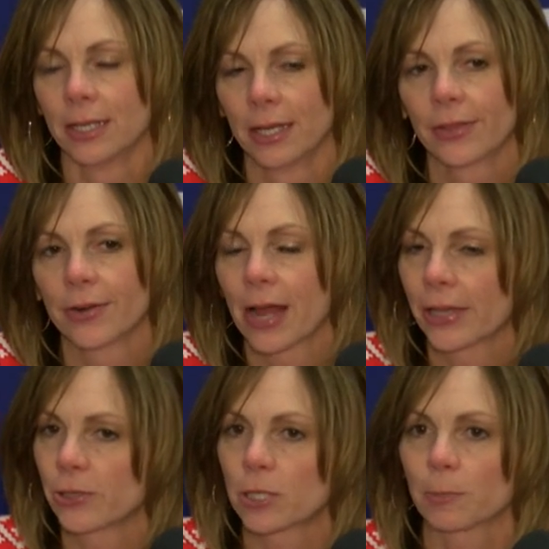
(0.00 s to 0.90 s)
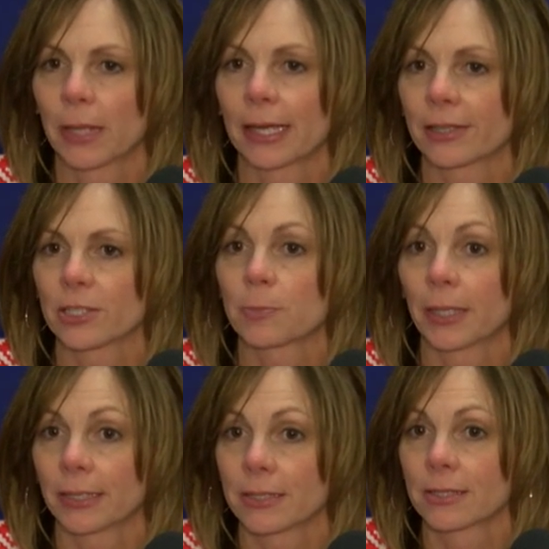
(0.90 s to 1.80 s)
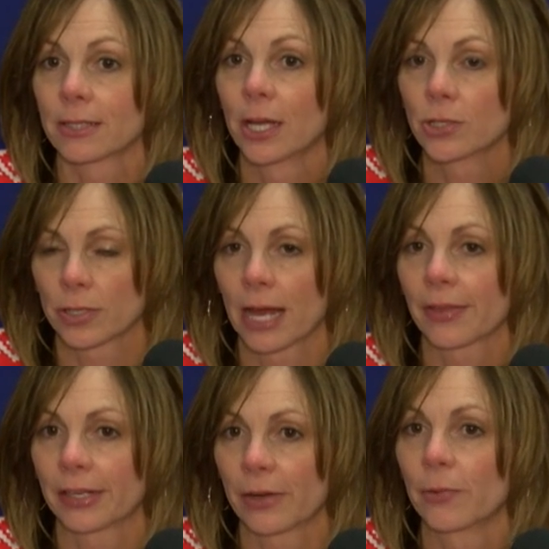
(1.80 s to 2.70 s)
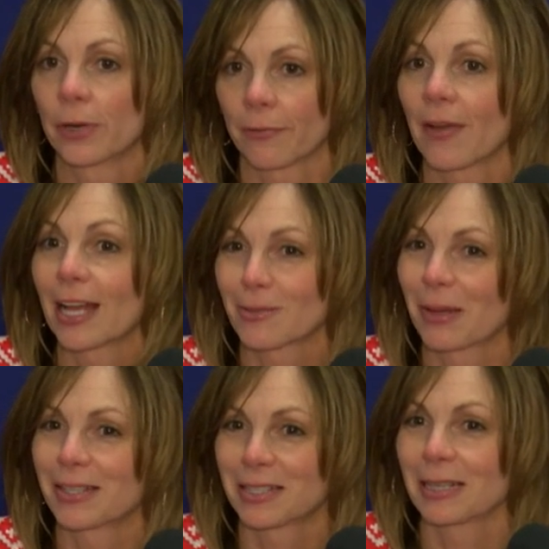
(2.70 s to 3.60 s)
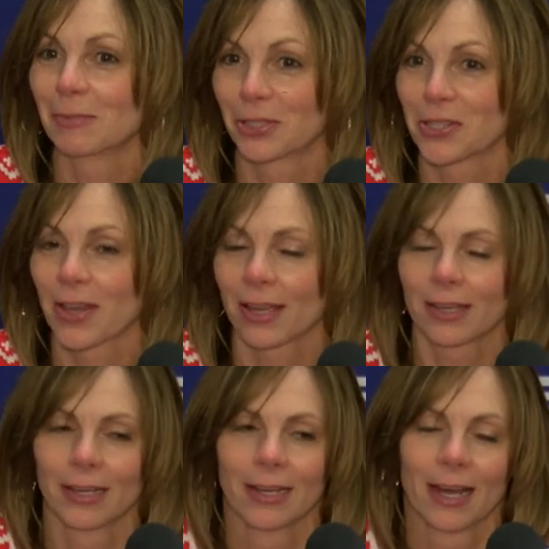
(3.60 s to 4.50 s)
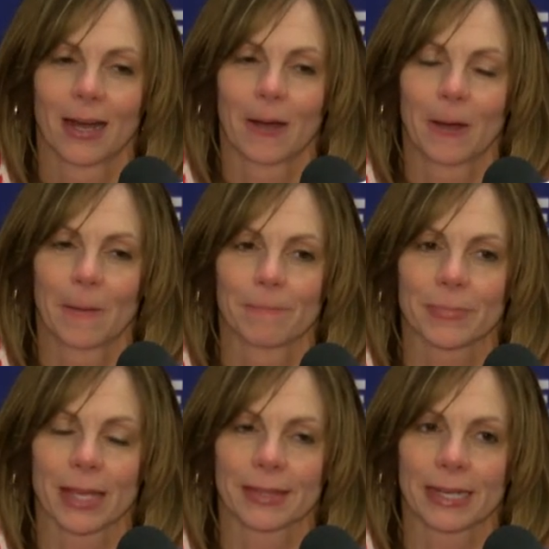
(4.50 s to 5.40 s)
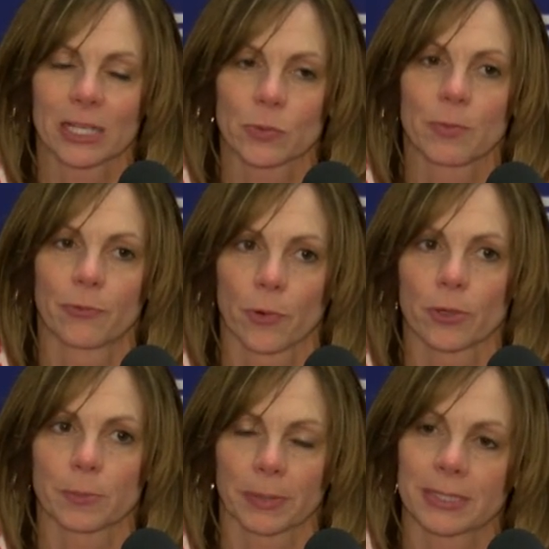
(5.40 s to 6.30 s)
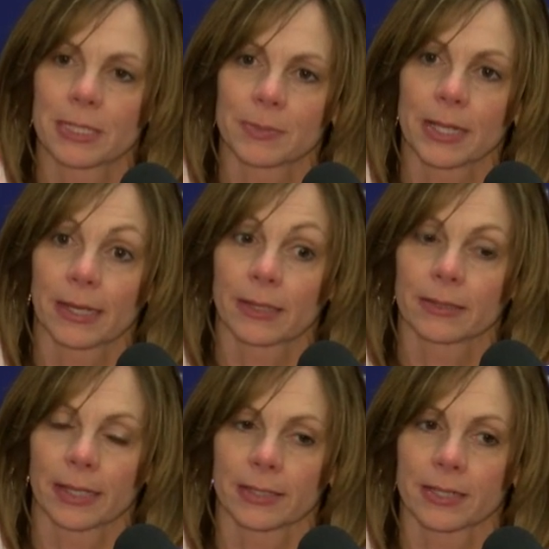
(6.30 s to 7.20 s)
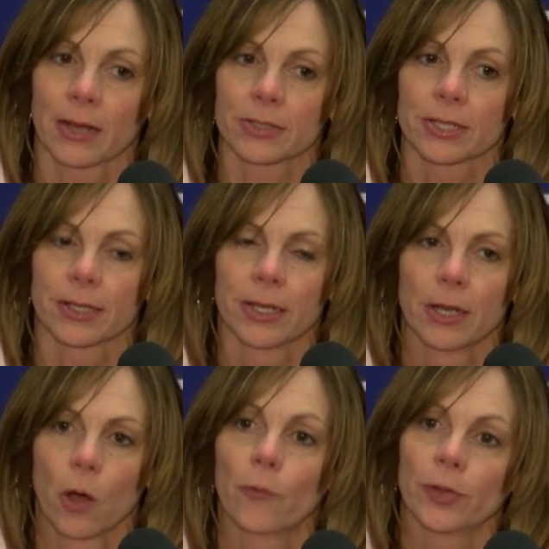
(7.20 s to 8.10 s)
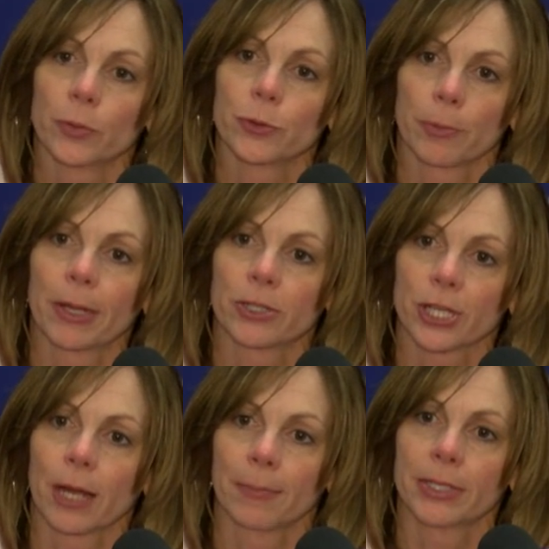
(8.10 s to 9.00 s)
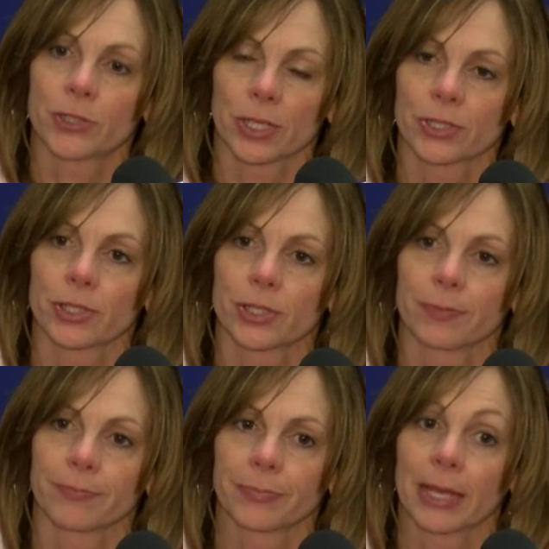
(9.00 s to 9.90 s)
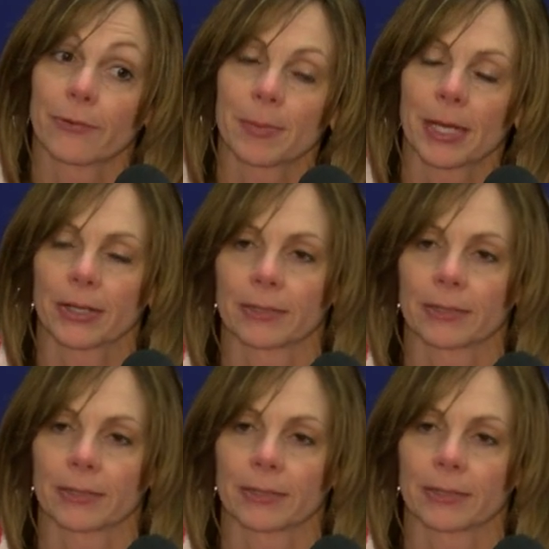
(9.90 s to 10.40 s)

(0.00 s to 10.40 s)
They're not used to playing at this pace, so now they know what a fast-paced team looks like. And then as we move forward to play teams like a Towson, hopefully we'll do a better job in transition and rebounding.